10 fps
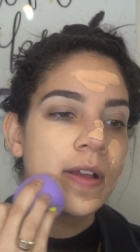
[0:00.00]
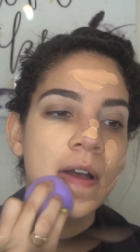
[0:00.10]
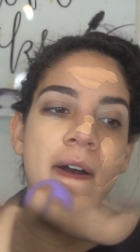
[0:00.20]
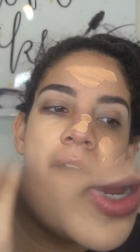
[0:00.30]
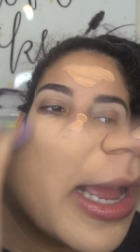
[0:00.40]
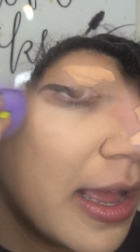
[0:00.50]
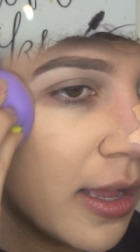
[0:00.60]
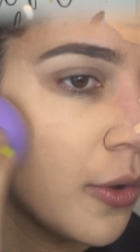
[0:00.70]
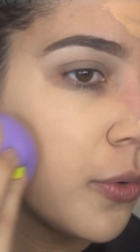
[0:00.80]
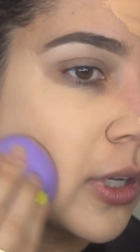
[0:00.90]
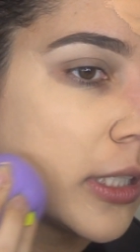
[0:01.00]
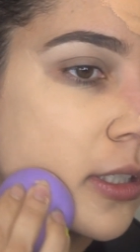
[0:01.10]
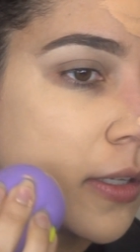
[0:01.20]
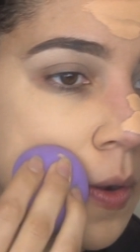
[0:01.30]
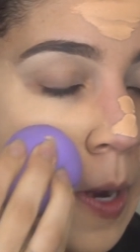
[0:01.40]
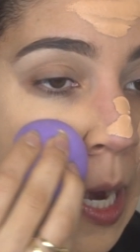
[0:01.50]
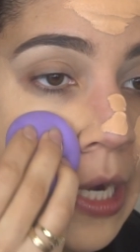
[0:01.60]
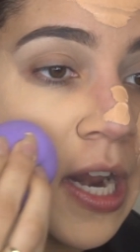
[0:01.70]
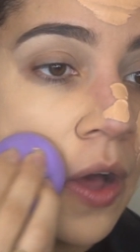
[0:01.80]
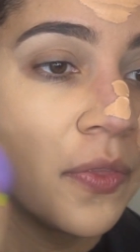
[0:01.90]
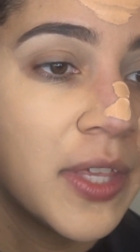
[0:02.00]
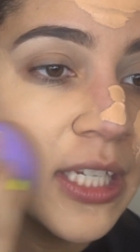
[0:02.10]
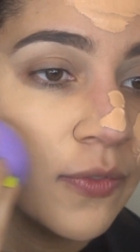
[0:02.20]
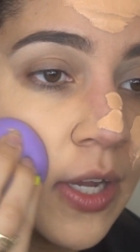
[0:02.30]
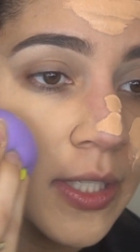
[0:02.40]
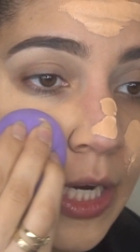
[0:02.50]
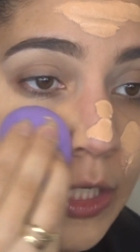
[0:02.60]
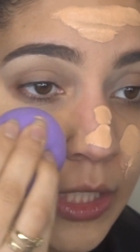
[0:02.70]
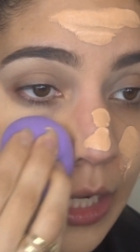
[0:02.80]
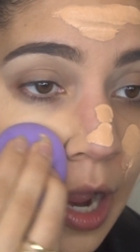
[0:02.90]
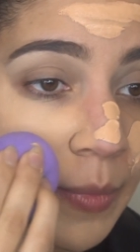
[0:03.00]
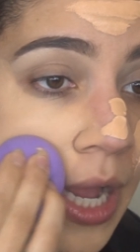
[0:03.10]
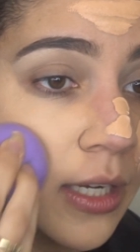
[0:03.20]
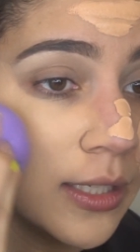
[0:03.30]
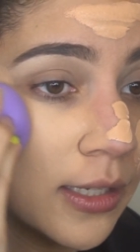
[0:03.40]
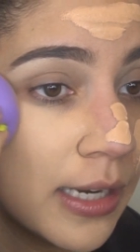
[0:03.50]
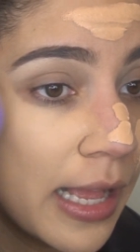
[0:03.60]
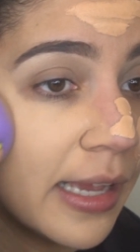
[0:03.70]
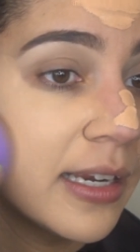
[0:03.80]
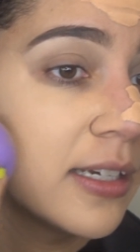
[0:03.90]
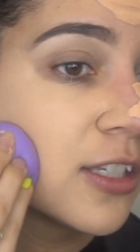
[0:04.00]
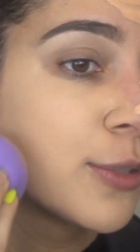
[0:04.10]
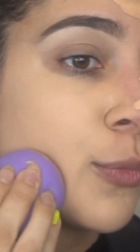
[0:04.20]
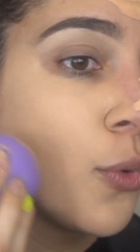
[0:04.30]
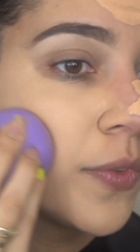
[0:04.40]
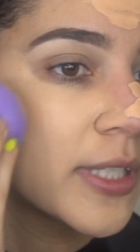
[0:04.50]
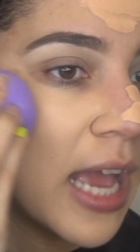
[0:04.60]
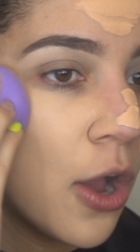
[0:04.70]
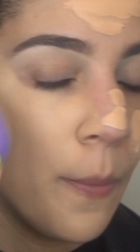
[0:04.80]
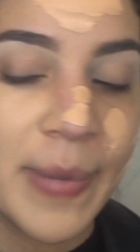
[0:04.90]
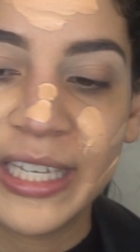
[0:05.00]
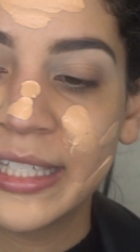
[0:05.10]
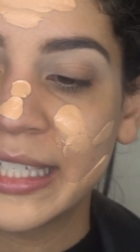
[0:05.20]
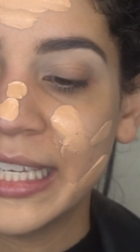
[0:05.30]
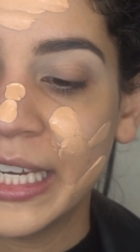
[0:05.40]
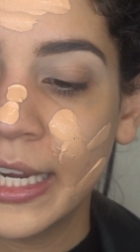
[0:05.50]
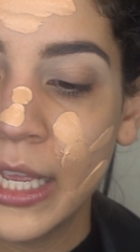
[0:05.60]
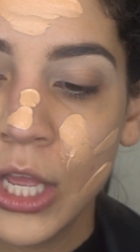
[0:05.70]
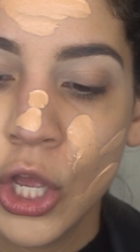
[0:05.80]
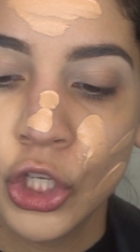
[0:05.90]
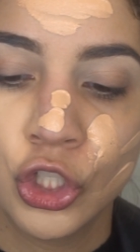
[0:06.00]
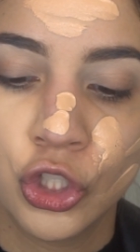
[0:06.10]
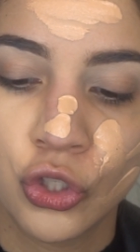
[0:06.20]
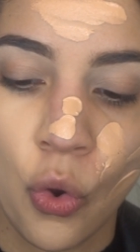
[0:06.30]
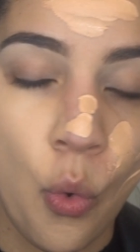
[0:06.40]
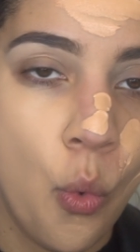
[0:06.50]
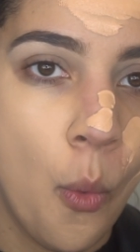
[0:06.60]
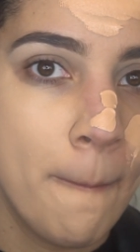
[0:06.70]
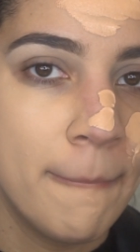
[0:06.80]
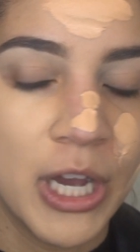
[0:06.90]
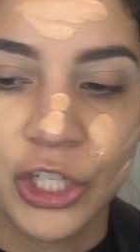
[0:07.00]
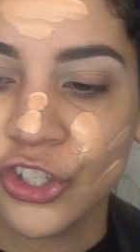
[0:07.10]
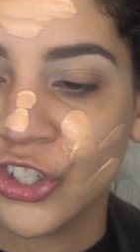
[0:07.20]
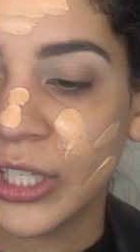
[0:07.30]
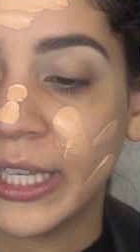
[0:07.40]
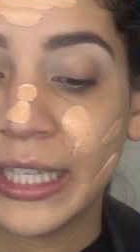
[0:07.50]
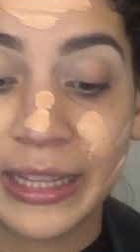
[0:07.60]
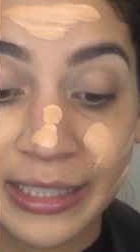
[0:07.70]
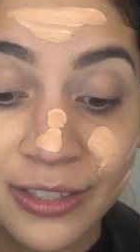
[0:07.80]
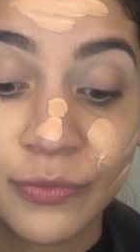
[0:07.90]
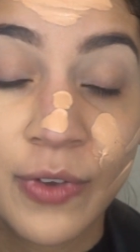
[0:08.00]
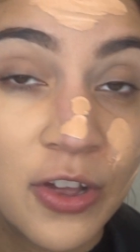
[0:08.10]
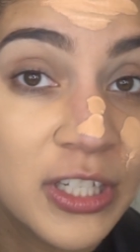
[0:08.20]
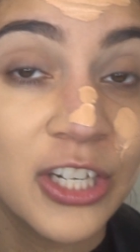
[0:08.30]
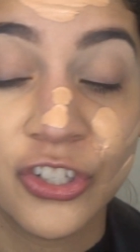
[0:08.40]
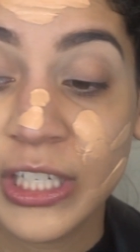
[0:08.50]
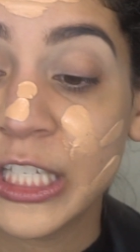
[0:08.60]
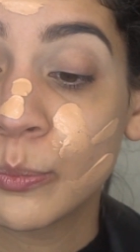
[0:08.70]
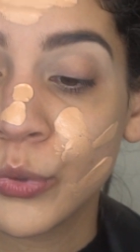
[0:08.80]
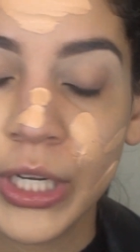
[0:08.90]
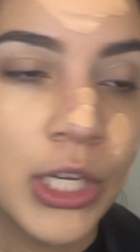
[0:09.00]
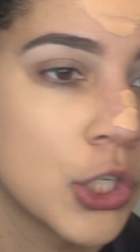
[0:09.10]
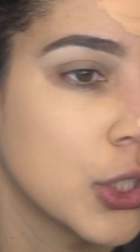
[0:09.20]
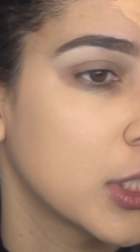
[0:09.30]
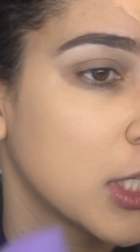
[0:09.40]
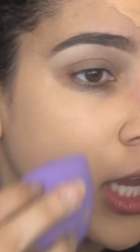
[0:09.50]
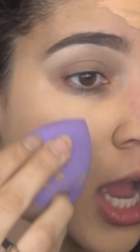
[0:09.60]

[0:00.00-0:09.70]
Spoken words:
Wow. Now this foundation, I'm not gonna lie, it smooths out my skin so much. Like, this foundation is pretty good,